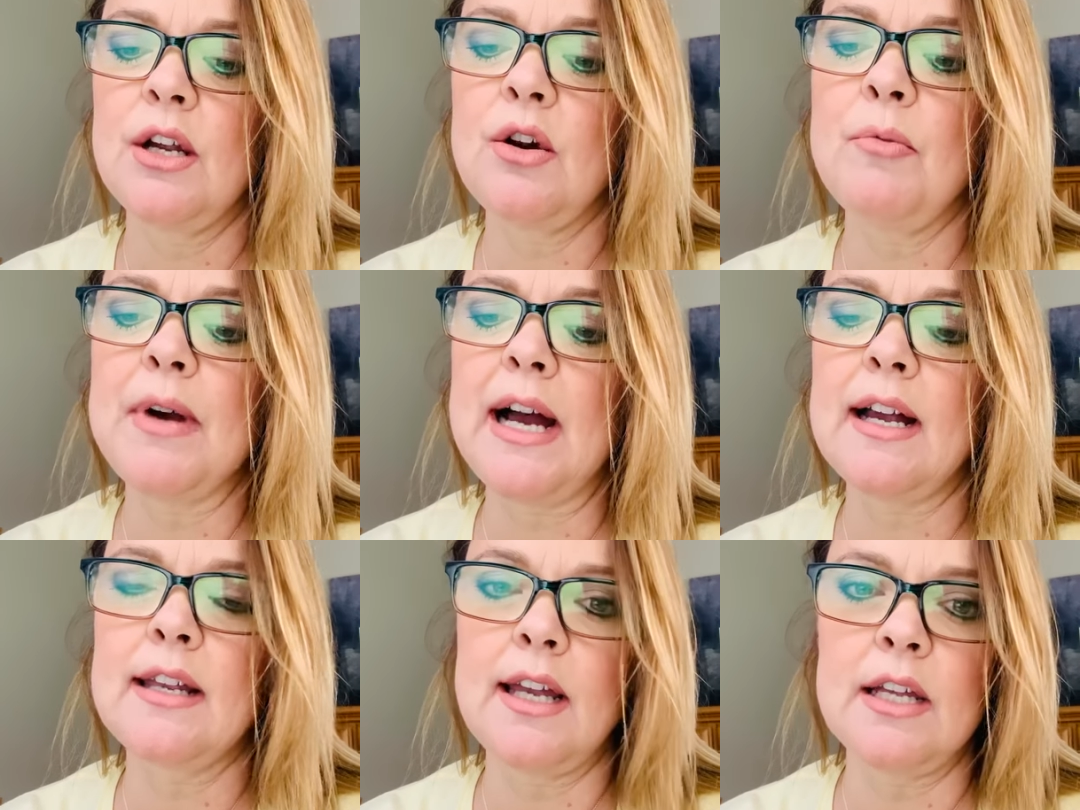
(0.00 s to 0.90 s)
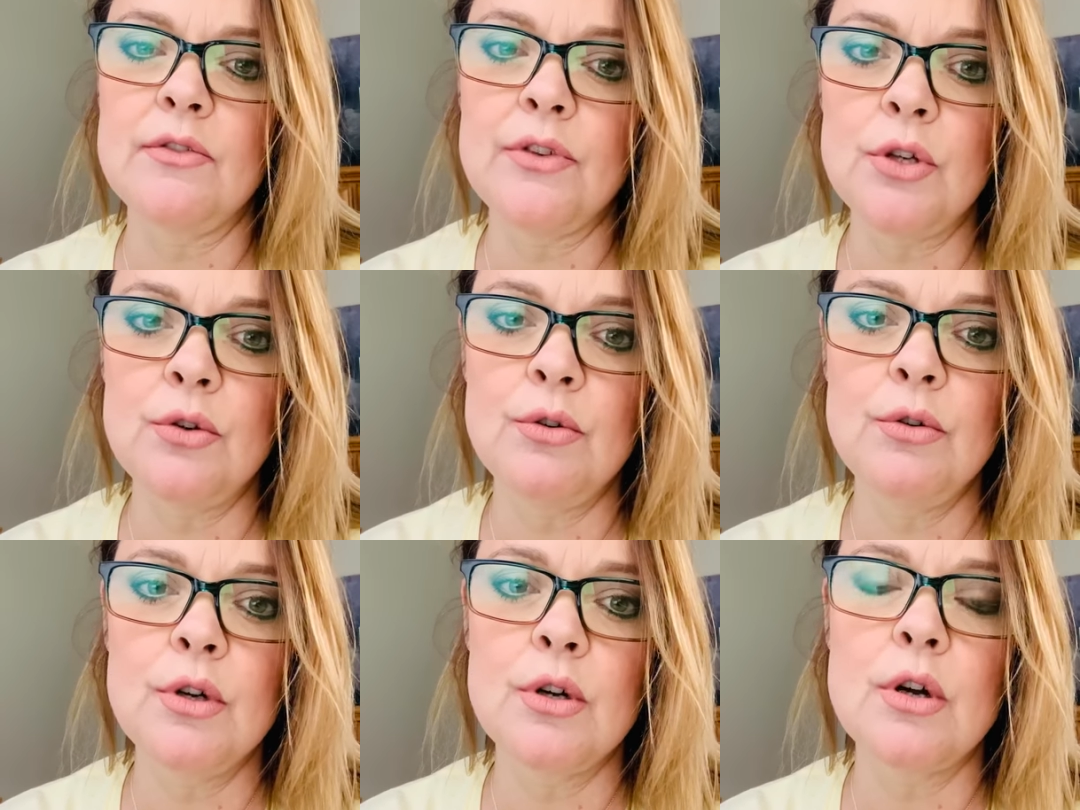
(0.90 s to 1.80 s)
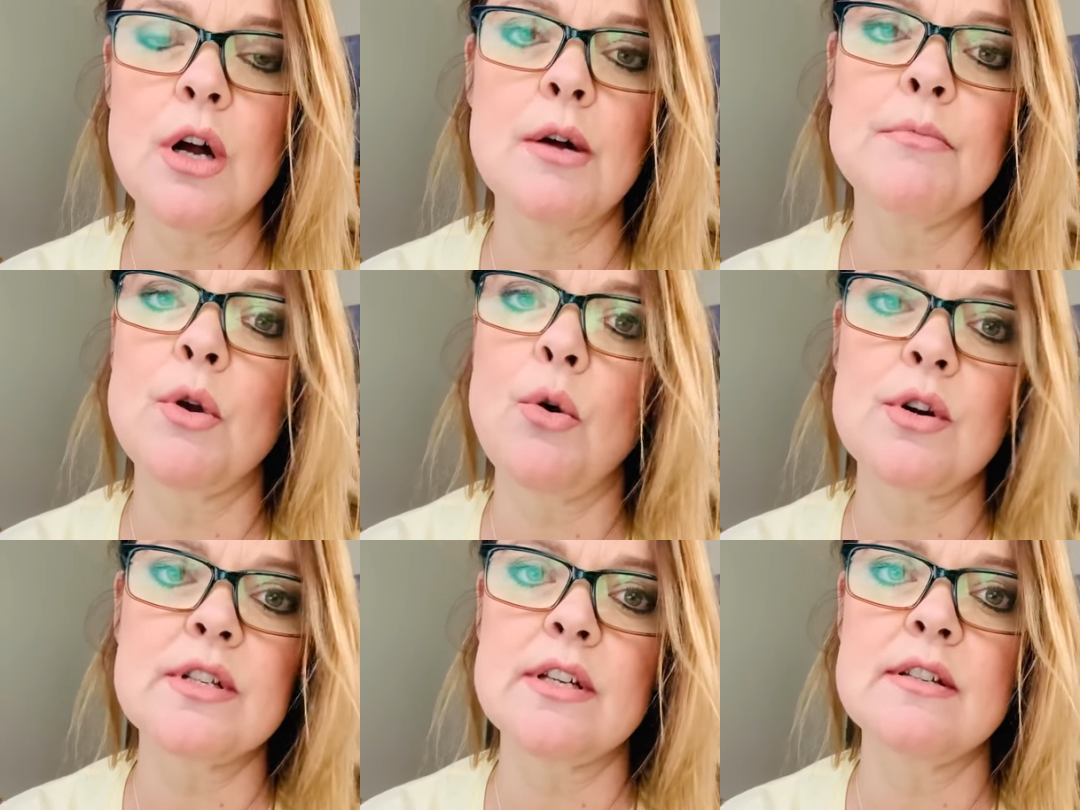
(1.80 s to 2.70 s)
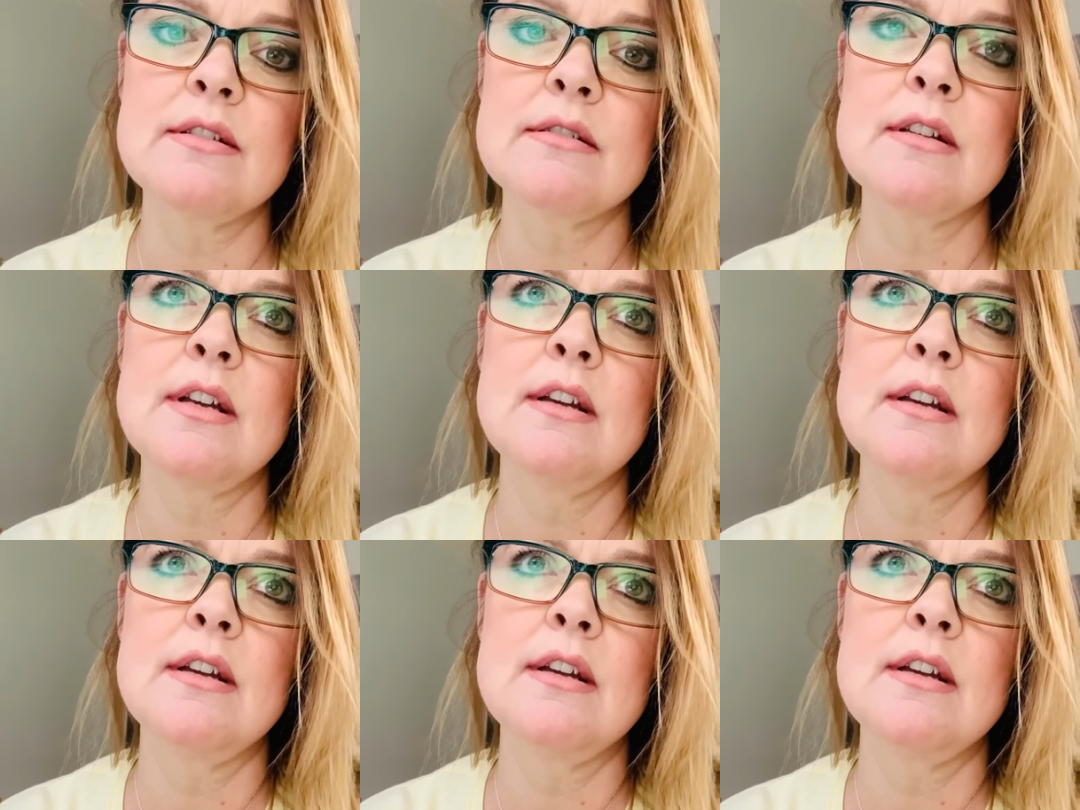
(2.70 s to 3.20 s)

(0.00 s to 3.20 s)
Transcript: go back and view courses